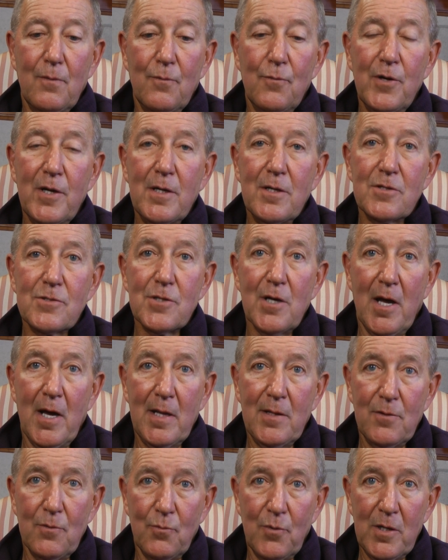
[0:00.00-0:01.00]

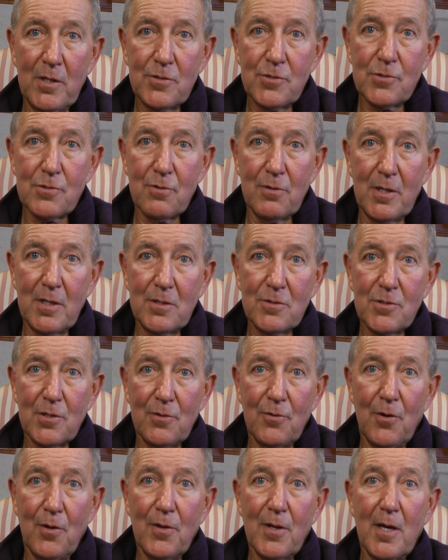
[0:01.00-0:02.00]
redesigned the windscreens
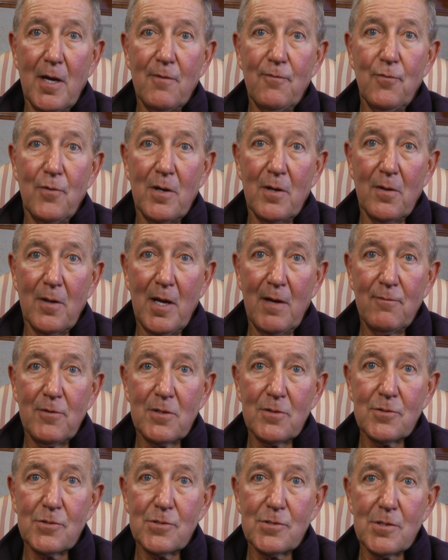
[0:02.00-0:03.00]
in all the
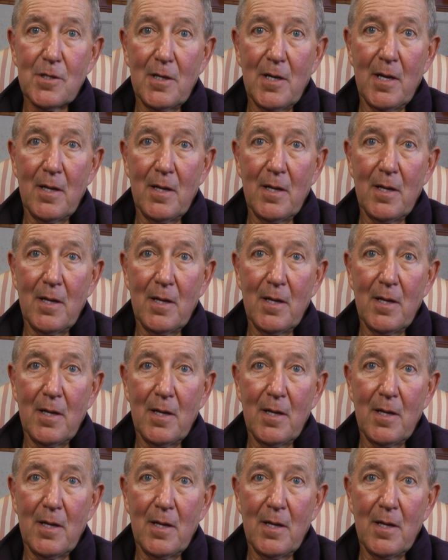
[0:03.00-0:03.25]
F-111s,